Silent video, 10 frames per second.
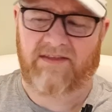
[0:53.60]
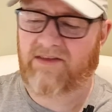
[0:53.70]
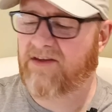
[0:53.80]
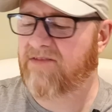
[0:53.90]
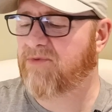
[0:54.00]
think
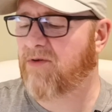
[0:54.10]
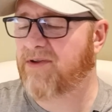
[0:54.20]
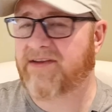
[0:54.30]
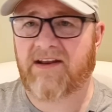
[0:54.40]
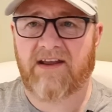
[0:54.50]
they could have
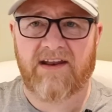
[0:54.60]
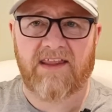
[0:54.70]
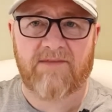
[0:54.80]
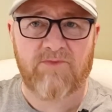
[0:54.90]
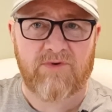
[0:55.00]
probably done
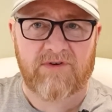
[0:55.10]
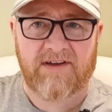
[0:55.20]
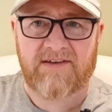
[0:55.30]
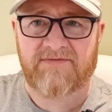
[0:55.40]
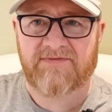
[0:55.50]
another more
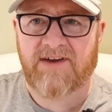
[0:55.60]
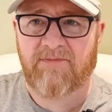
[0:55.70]
kind of